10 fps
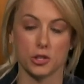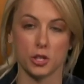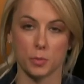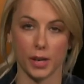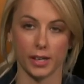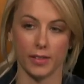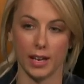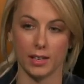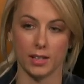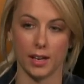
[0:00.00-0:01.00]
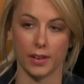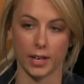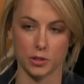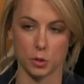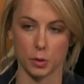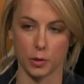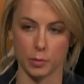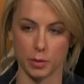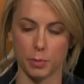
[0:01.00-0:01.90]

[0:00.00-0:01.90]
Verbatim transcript: she is pregnant in that, and yeah, that guy's super creepy.